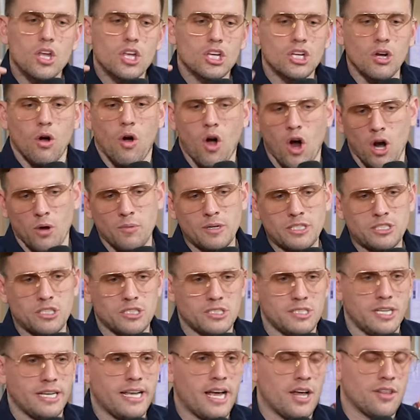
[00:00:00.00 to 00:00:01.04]
you know, are we
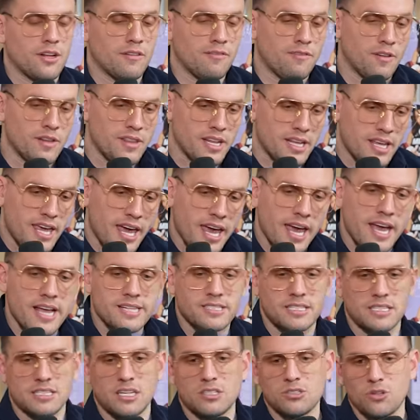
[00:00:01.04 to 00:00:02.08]
just together for the
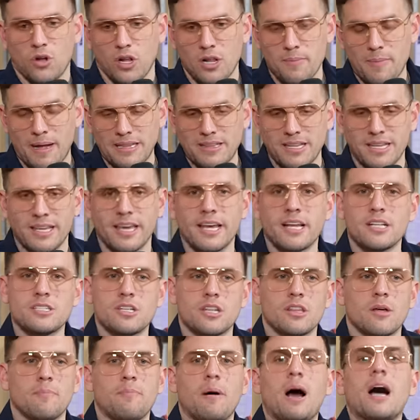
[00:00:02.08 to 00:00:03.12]
kids? Is this all about the kids?
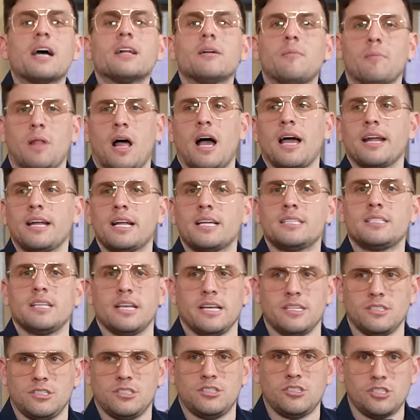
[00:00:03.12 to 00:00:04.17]
The bottom line is,
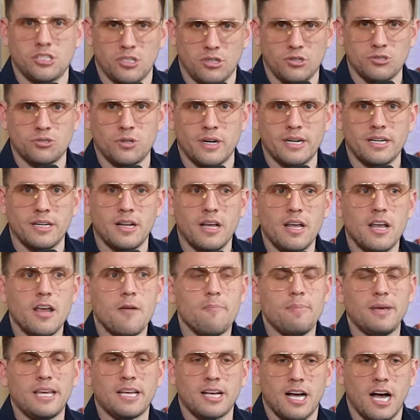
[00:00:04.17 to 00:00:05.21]
is children
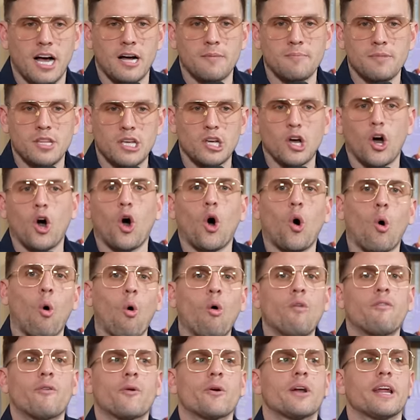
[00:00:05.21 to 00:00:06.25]
become the
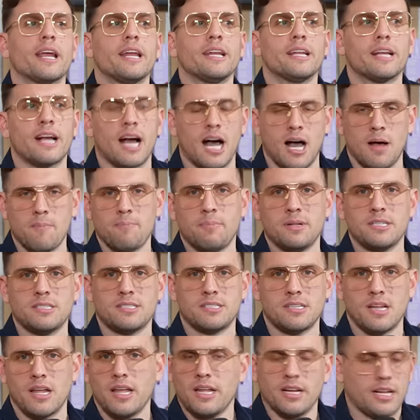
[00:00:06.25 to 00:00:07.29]
over
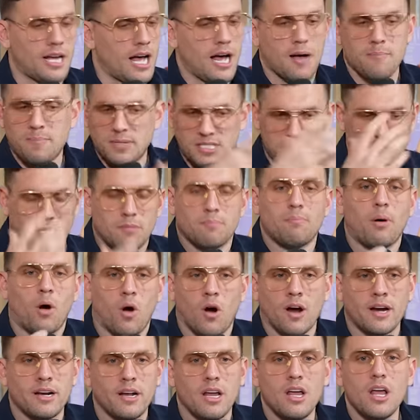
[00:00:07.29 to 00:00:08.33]
encompassing
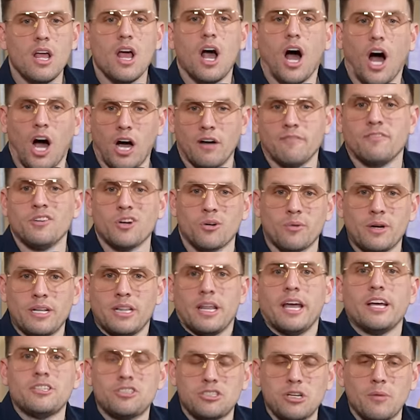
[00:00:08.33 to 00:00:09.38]
part of your
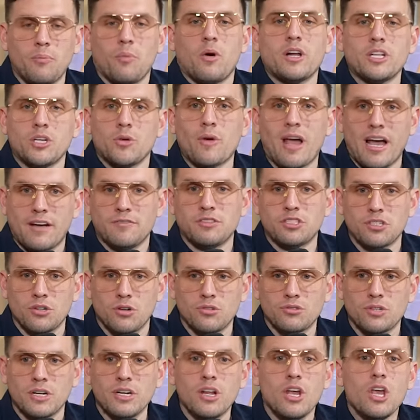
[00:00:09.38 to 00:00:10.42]
relationship when you have
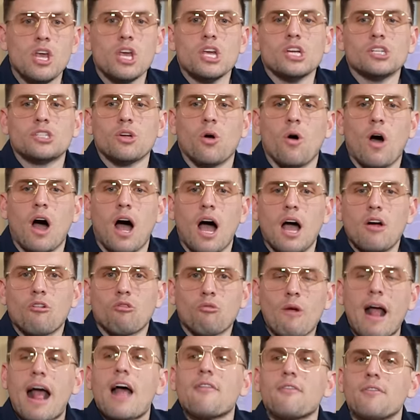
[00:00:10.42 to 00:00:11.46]
children. So
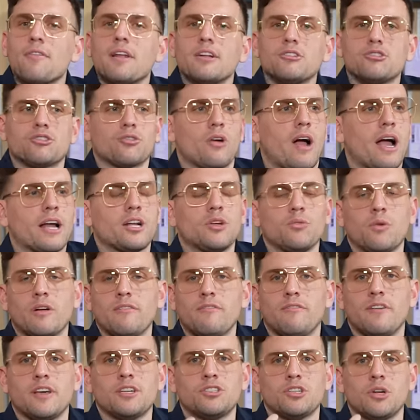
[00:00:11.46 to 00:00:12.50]
rather than trying to
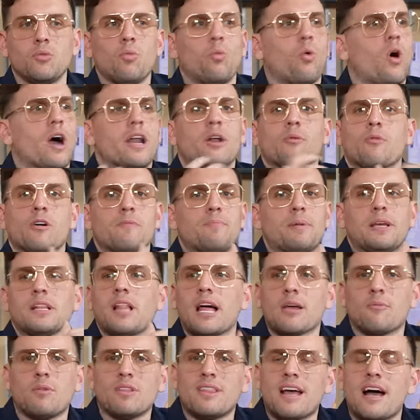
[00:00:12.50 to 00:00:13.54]
envision what it would be
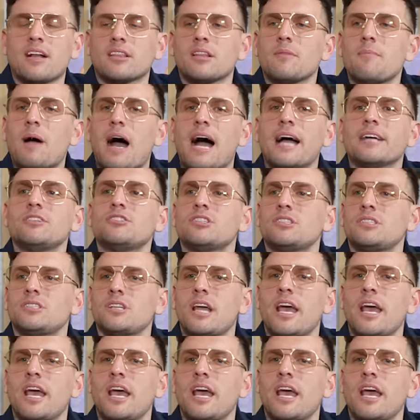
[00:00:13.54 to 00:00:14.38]
like without them, I just